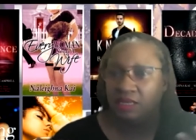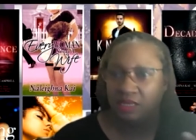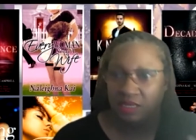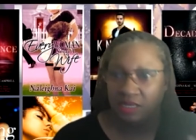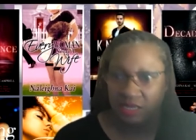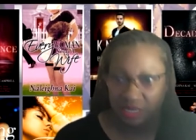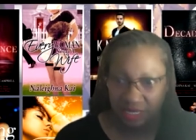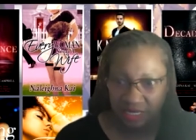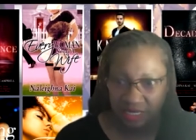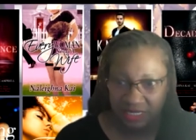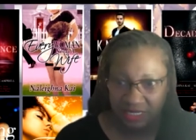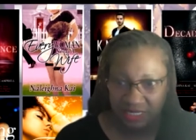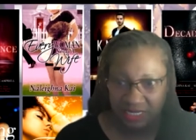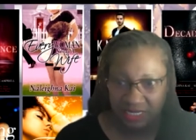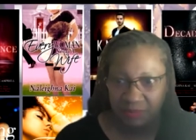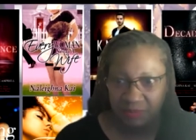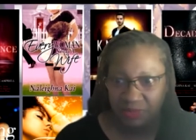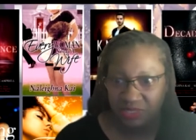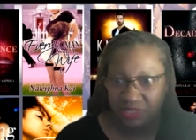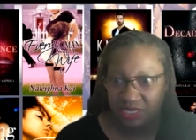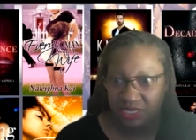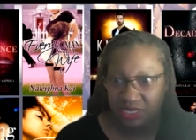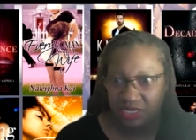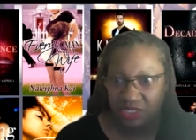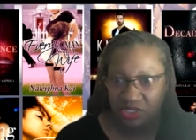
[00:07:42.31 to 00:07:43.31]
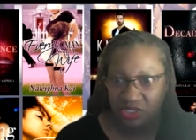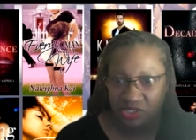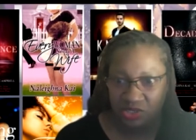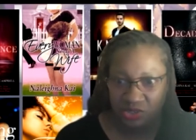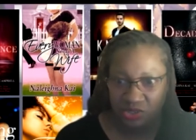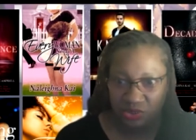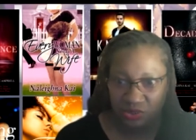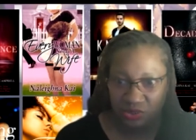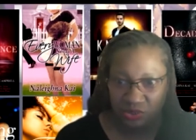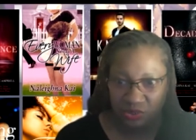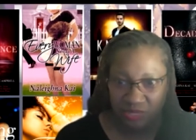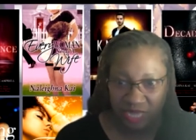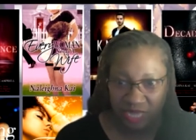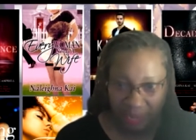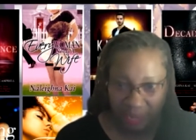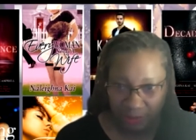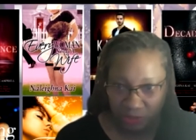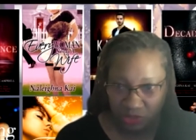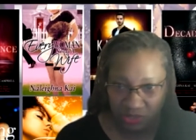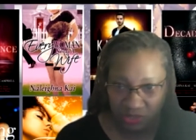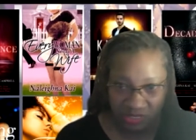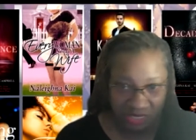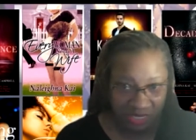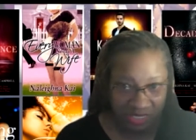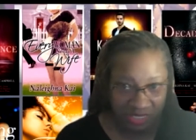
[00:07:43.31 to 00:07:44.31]
getting something to
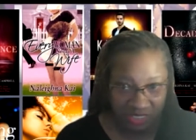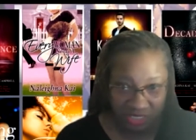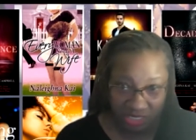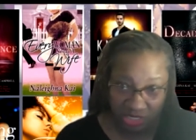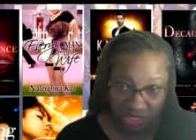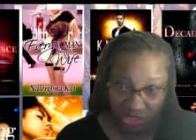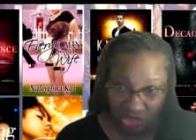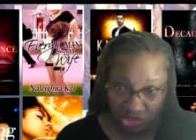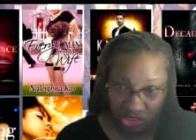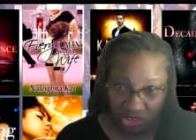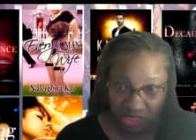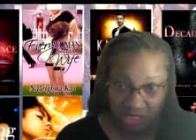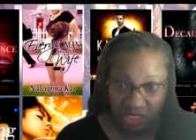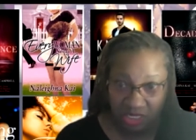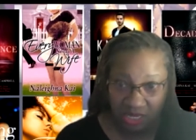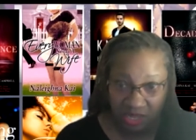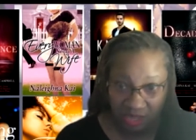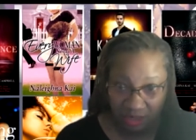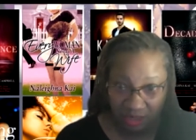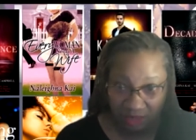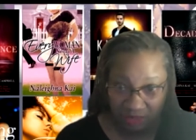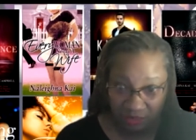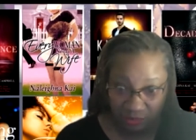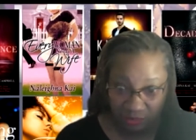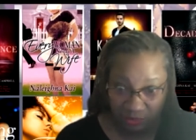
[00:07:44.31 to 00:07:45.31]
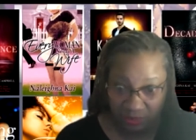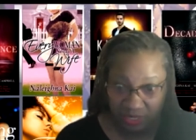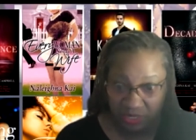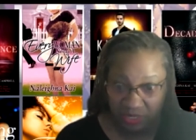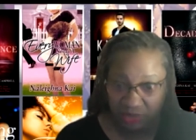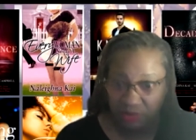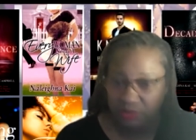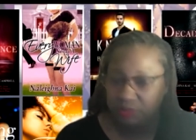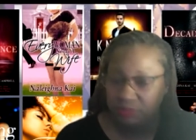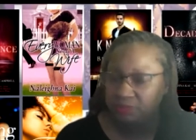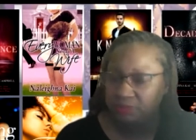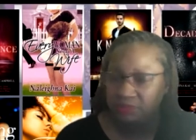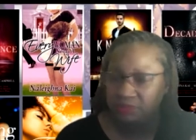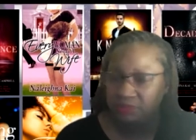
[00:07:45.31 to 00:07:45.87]
capture the attention of the reader